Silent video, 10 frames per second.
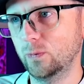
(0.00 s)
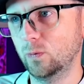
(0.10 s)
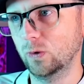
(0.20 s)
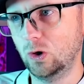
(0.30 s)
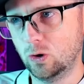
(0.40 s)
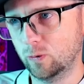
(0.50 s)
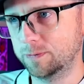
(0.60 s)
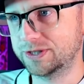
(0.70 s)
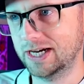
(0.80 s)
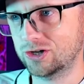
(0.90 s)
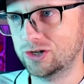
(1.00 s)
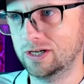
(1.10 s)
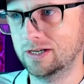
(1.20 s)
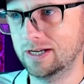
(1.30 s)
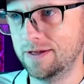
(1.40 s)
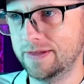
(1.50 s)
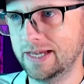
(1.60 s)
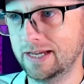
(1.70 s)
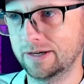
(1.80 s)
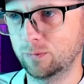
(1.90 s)
long whoop section, and
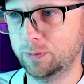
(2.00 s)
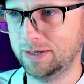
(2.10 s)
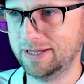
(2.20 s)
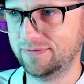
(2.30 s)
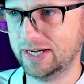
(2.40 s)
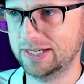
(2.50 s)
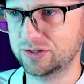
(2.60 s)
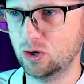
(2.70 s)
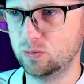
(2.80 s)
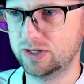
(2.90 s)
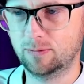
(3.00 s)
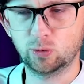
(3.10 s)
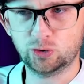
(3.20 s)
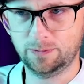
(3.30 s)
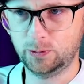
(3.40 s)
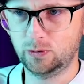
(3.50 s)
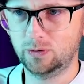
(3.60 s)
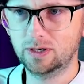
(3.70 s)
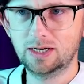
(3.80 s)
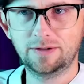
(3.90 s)
then we'll probably have guys go double,
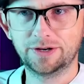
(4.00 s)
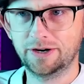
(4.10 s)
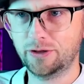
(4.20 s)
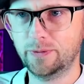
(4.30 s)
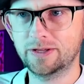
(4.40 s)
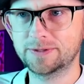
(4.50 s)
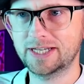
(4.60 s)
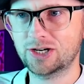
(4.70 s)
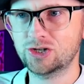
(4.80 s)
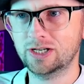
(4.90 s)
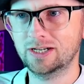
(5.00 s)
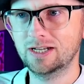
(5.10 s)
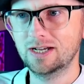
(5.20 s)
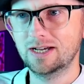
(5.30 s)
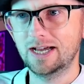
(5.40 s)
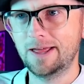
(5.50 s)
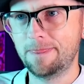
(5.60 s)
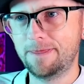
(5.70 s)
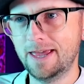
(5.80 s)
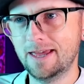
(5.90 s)
triple, and another rhythm section,
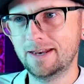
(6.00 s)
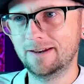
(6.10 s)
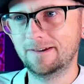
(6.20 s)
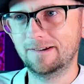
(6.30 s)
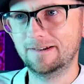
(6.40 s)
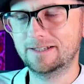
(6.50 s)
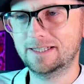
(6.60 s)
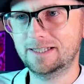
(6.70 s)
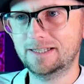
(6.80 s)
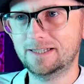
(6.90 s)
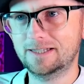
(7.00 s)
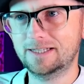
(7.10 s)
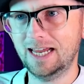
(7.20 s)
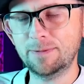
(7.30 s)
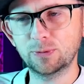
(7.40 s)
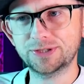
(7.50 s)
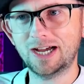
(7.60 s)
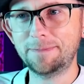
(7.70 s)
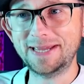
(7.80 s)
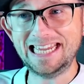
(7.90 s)
and then
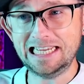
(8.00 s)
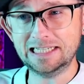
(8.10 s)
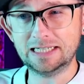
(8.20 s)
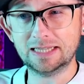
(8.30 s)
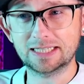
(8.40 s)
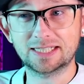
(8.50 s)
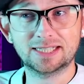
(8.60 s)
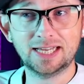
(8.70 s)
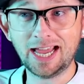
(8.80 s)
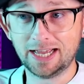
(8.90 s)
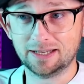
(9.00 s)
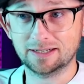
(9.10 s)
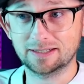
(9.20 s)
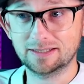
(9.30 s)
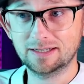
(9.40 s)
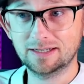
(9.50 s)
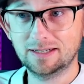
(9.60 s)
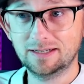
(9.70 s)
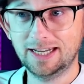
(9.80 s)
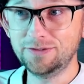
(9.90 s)
tabletop into the sand.
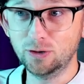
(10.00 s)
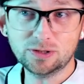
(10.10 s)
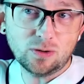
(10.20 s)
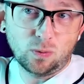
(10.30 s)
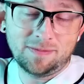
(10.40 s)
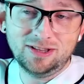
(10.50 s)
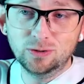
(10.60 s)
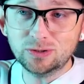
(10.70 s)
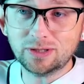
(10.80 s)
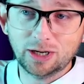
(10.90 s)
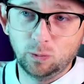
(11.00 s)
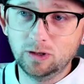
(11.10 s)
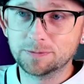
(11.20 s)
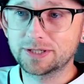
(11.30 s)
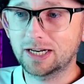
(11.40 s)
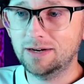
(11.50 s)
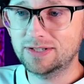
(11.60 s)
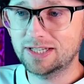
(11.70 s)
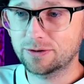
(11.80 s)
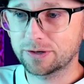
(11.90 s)
And those look like whoops. Like
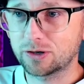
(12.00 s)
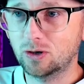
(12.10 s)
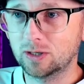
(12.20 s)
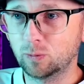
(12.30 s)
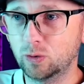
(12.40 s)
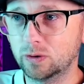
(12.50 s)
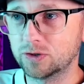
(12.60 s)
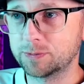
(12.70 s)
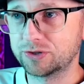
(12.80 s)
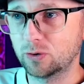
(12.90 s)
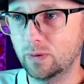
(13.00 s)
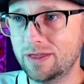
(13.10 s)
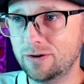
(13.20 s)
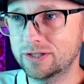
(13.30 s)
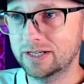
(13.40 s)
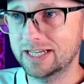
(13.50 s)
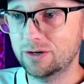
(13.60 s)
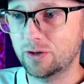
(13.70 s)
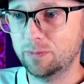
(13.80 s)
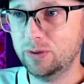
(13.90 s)
obviously they're gonna call them rollers, but the way they're done here,
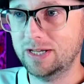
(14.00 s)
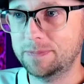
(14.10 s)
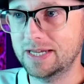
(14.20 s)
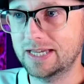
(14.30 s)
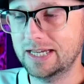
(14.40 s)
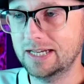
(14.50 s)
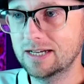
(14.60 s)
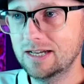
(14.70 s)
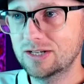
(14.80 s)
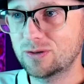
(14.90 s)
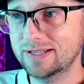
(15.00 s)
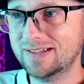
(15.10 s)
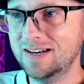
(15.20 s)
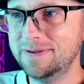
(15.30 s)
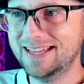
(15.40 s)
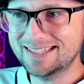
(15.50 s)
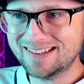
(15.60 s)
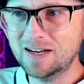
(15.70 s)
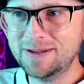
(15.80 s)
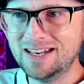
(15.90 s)
they're pretty peaky. So that's gonna
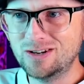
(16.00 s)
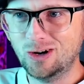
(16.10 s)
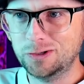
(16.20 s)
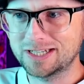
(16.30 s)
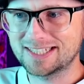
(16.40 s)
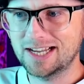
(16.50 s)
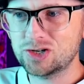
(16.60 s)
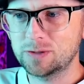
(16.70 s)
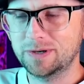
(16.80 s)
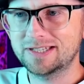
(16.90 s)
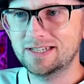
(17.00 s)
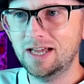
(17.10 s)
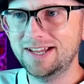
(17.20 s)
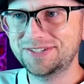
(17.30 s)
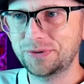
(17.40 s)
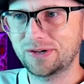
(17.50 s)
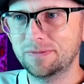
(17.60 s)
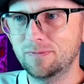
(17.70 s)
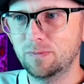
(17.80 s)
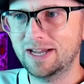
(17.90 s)
be a gnarly section, but it's not necessarily
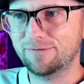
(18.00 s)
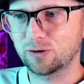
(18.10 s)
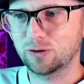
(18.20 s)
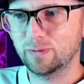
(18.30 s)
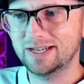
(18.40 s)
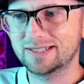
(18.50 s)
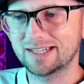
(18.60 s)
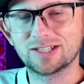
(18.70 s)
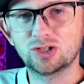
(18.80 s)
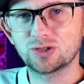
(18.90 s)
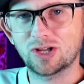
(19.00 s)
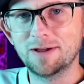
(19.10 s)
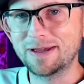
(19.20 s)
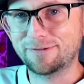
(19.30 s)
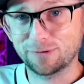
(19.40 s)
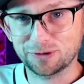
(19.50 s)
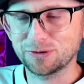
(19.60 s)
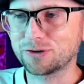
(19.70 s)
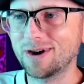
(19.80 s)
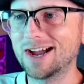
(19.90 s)
gonna make for good racing. It's just gonna make for
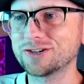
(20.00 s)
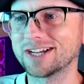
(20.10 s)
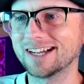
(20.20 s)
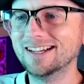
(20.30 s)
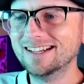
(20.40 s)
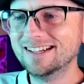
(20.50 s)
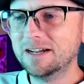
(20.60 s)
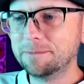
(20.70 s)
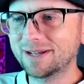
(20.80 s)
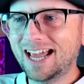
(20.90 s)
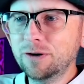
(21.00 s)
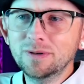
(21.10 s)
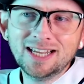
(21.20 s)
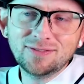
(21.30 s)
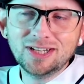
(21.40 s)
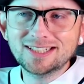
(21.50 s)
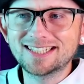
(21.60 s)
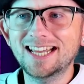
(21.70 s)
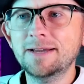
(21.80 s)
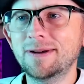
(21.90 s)
good crashing. But I don't really have a lot to
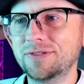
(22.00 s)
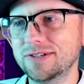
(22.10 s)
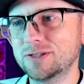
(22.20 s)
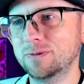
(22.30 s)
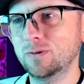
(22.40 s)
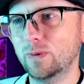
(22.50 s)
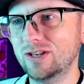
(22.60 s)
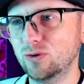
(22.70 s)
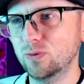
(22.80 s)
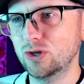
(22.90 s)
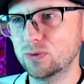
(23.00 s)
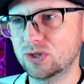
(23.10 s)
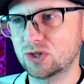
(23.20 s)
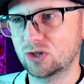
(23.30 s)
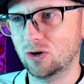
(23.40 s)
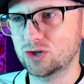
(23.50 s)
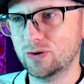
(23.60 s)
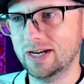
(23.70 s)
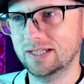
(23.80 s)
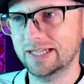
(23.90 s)
say about this one. We do use the start
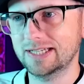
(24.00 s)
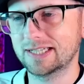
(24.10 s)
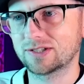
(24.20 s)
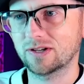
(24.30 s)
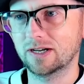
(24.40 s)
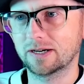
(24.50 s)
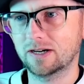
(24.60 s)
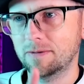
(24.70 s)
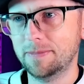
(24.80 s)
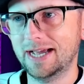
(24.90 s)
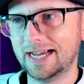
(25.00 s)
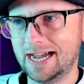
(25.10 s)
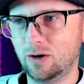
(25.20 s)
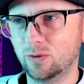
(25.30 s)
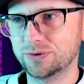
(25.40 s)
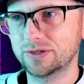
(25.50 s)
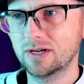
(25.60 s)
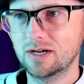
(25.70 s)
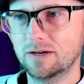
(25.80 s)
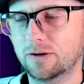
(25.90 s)
straight at least. It's gonna come back out,
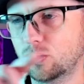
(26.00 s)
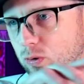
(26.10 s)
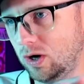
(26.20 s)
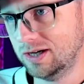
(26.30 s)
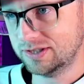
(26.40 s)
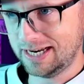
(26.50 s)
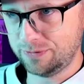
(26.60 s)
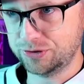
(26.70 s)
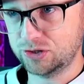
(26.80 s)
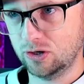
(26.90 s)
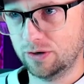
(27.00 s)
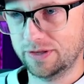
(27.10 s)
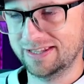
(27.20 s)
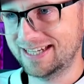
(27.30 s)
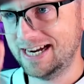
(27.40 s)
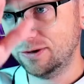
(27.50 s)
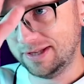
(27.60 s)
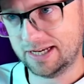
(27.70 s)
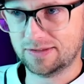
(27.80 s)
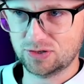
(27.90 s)
cross down the entire
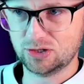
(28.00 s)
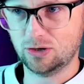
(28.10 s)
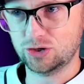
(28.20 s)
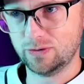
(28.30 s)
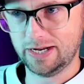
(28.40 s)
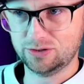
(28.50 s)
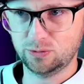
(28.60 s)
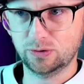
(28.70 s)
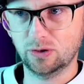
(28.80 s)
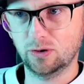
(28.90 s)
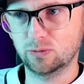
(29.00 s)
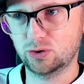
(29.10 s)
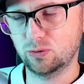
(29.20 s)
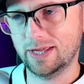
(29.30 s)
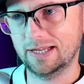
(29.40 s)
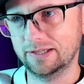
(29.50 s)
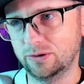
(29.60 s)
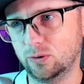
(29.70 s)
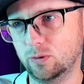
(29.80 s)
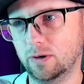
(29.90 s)
length of the start straight to go to that
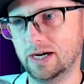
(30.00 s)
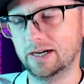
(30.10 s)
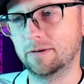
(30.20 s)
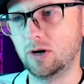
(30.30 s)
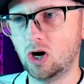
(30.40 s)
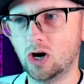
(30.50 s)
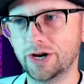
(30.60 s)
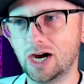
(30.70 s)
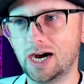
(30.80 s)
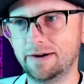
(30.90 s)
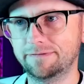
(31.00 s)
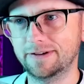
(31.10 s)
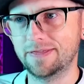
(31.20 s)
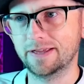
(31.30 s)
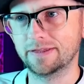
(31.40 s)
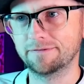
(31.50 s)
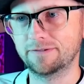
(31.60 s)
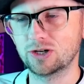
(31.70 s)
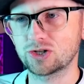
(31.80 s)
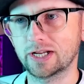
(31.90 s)
little on, off, and then the
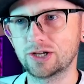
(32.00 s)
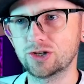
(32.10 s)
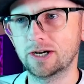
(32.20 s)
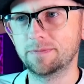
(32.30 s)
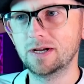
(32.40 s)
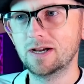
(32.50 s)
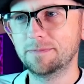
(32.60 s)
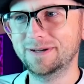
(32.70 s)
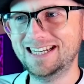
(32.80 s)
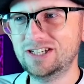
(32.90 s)
finish line jump. But